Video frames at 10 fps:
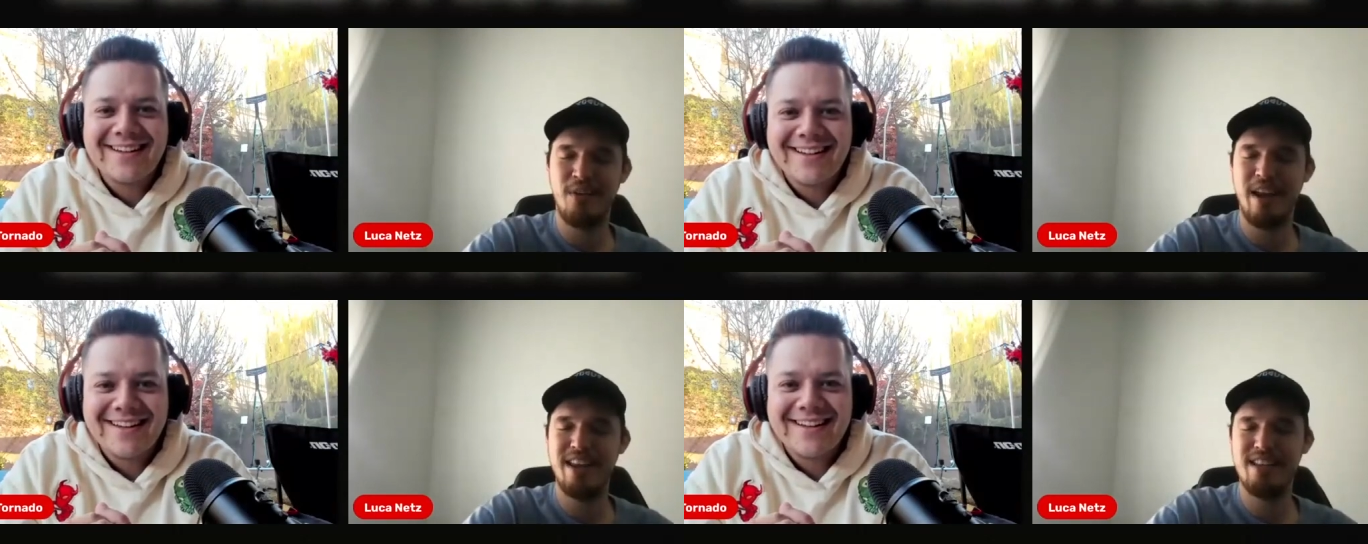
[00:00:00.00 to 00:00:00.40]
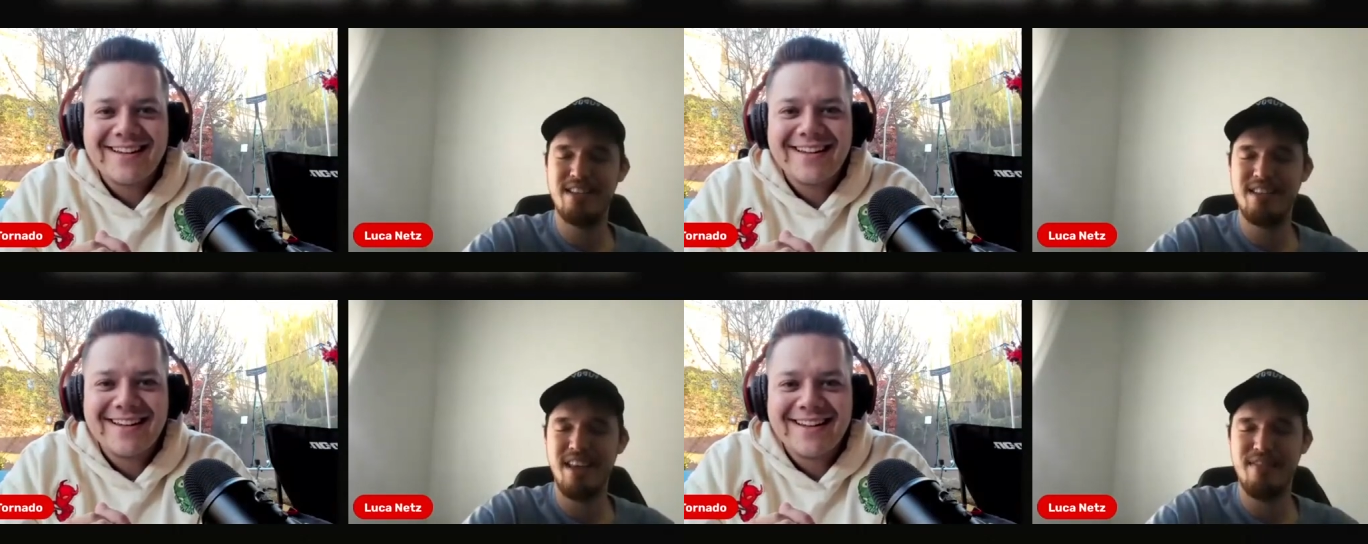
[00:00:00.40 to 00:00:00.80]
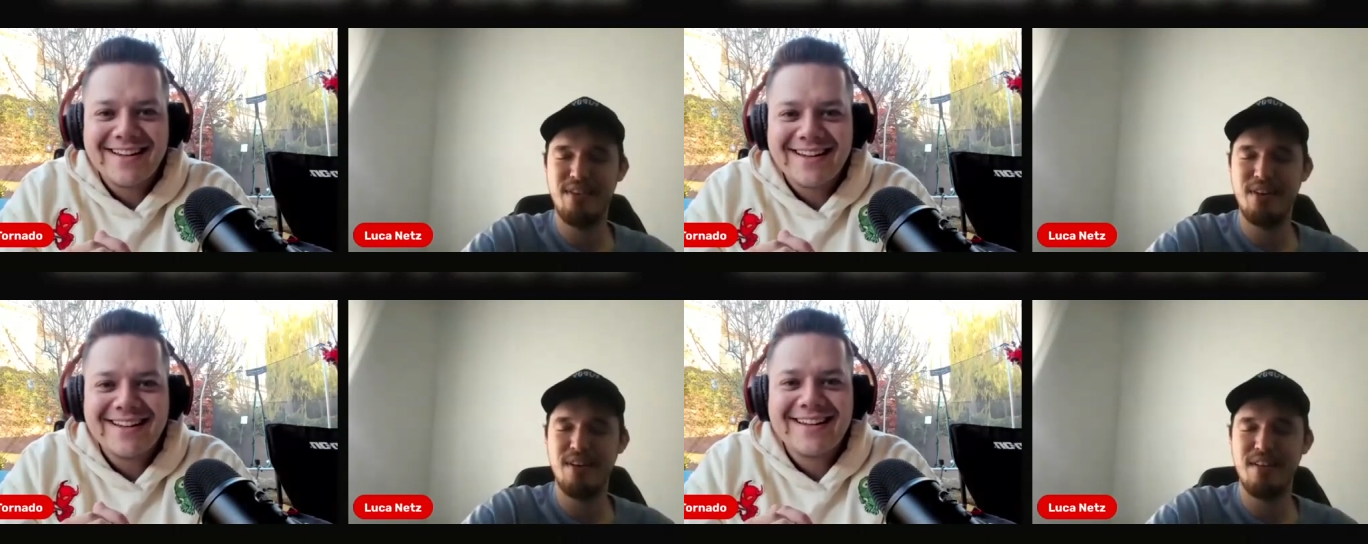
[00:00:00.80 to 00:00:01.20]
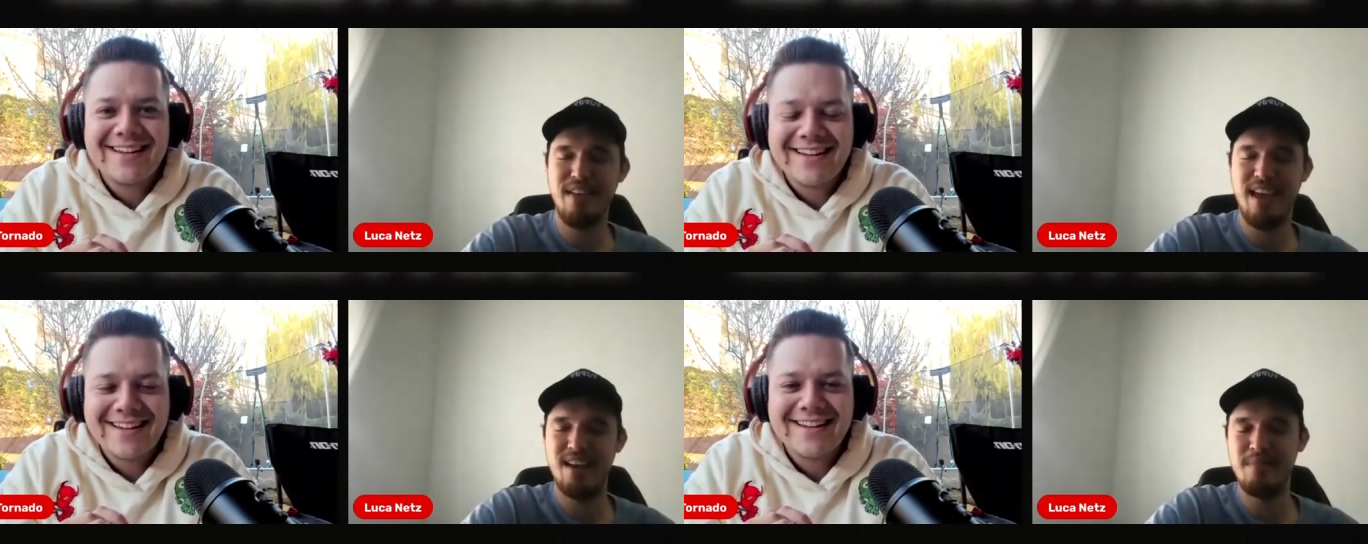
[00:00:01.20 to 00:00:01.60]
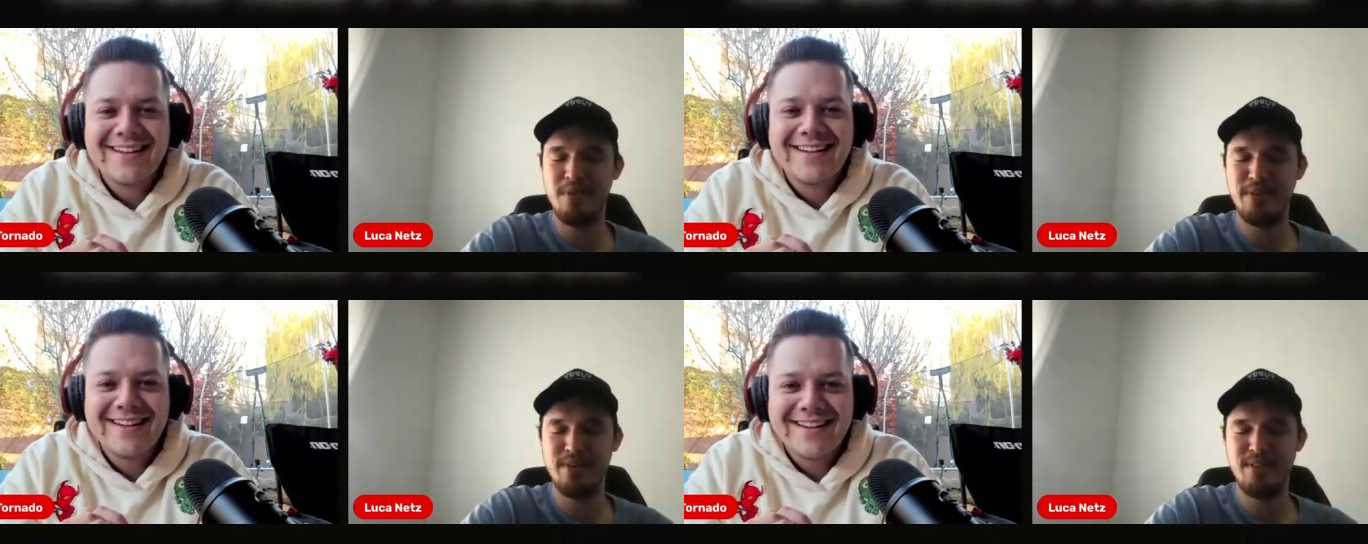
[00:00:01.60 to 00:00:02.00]
Speaker 1: greatest savior of
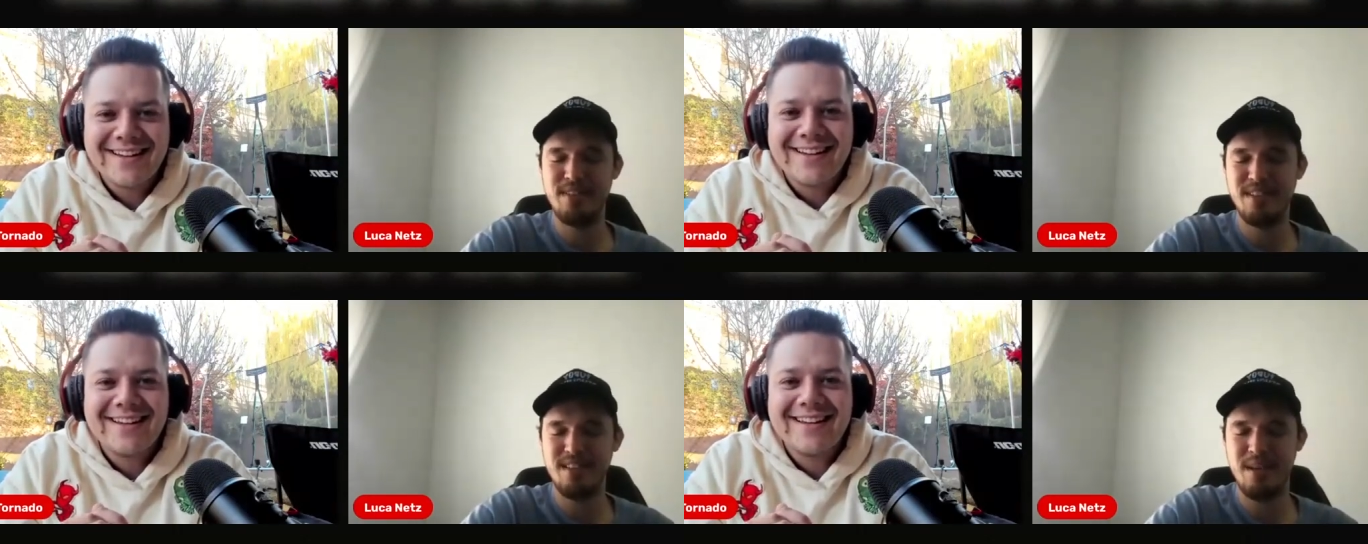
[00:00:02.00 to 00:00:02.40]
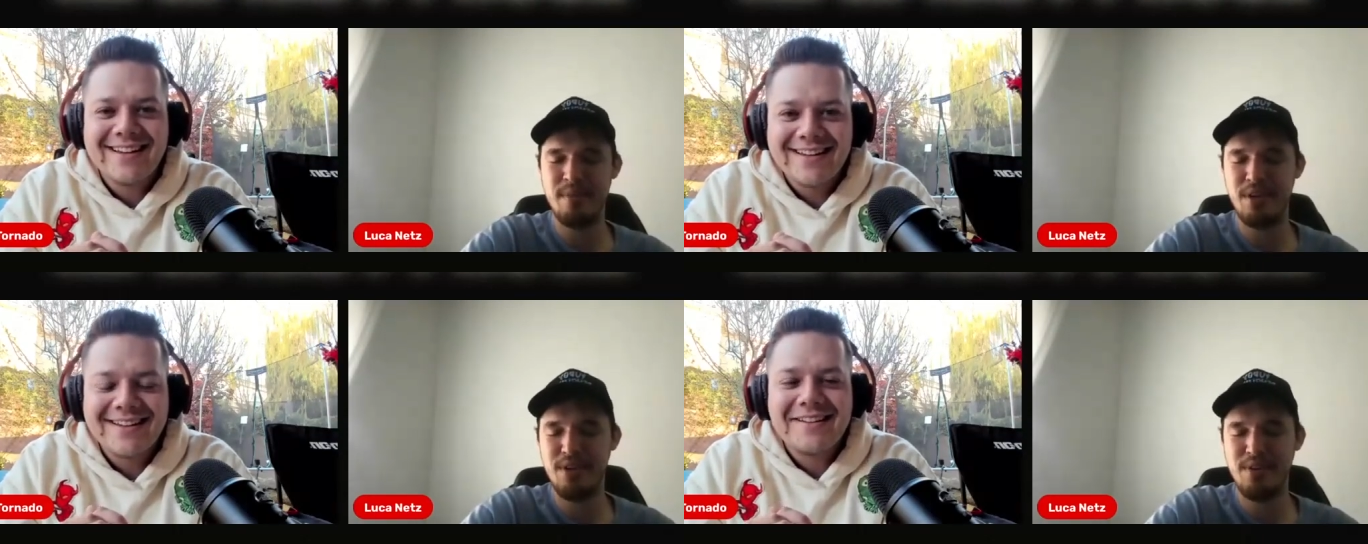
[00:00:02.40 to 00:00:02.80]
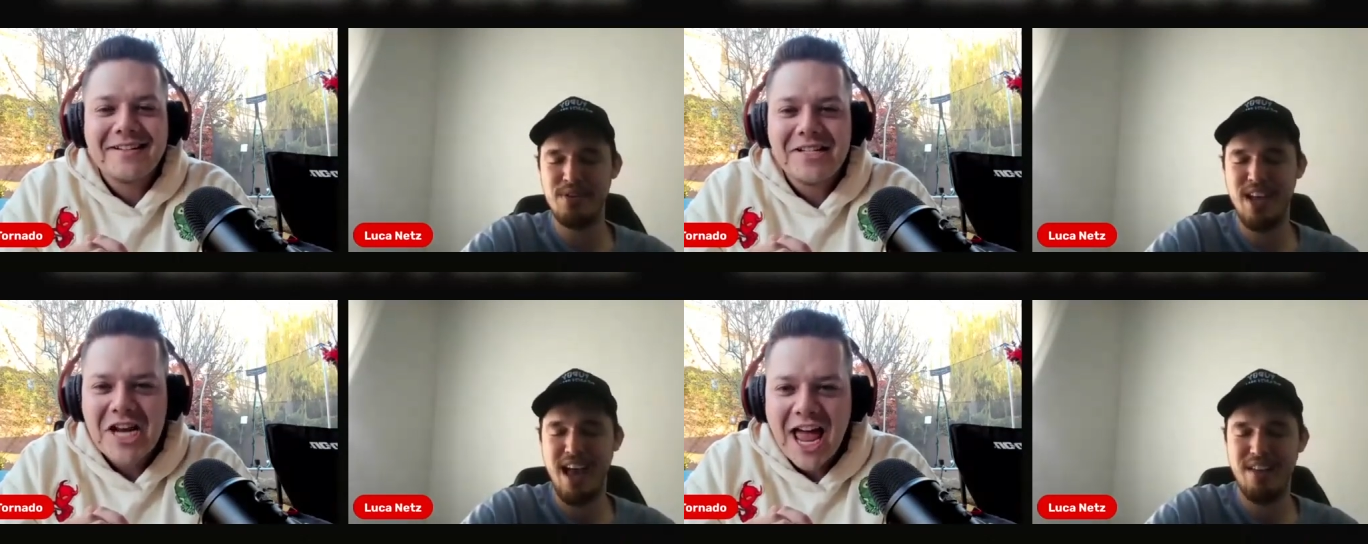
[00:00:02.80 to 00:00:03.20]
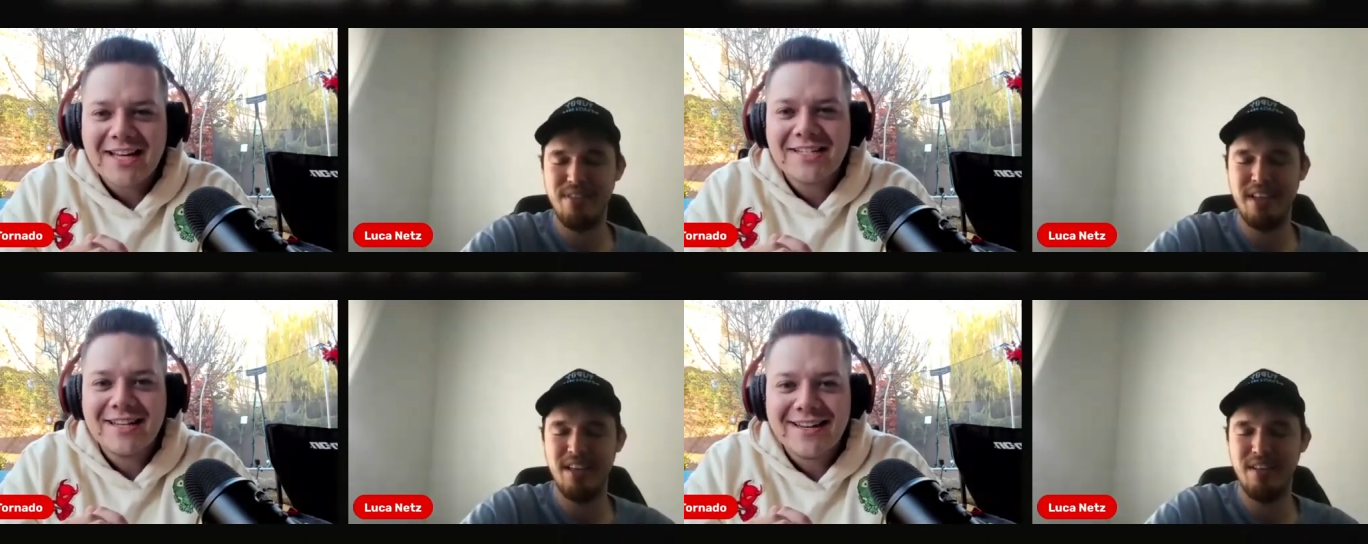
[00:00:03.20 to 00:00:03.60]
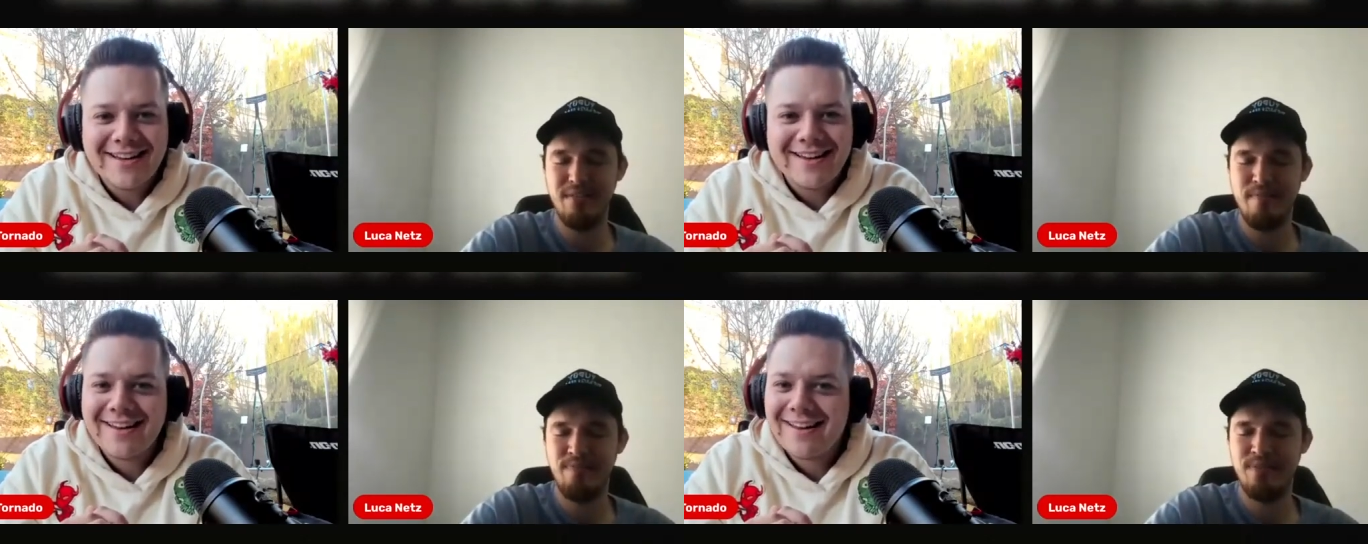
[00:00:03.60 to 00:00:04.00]
animals, because I'm a huge
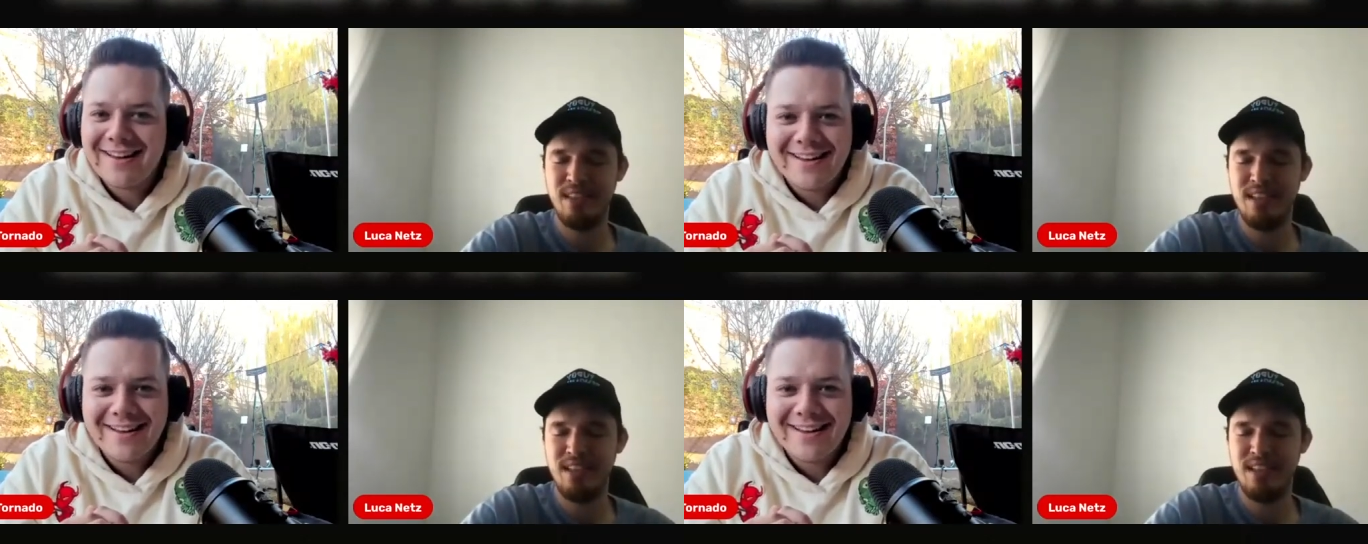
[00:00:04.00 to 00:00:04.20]
advocate